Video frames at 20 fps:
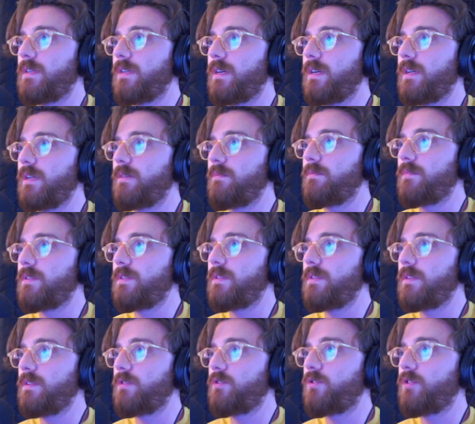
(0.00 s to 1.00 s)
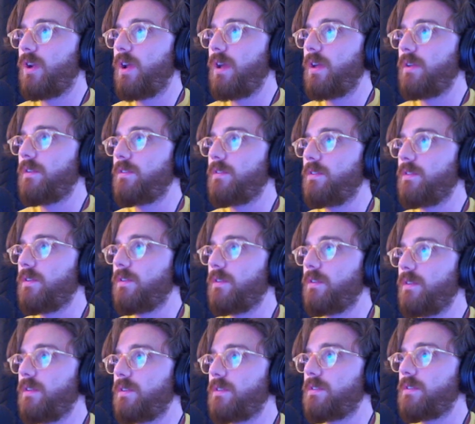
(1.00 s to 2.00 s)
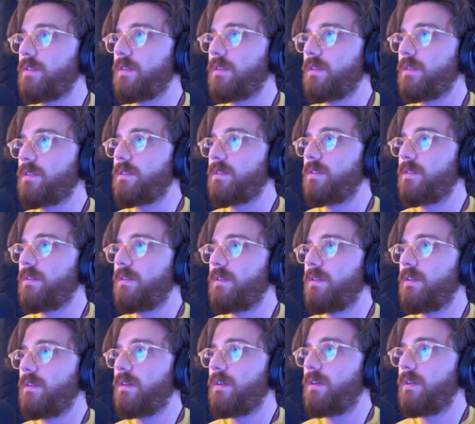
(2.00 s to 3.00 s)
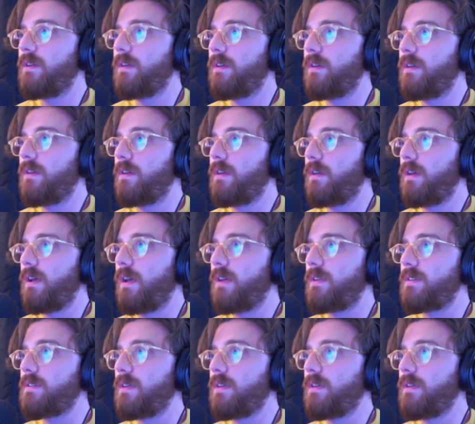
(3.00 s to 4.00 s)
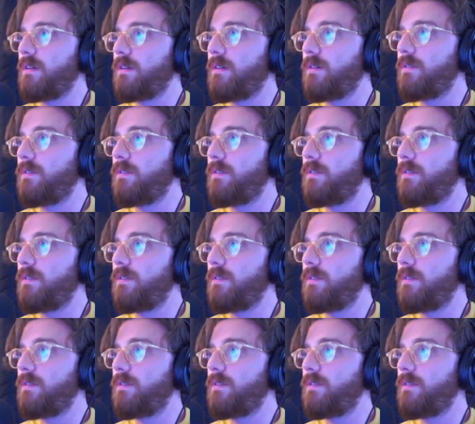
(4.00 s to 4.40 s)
I am still trying to learn these things as I go.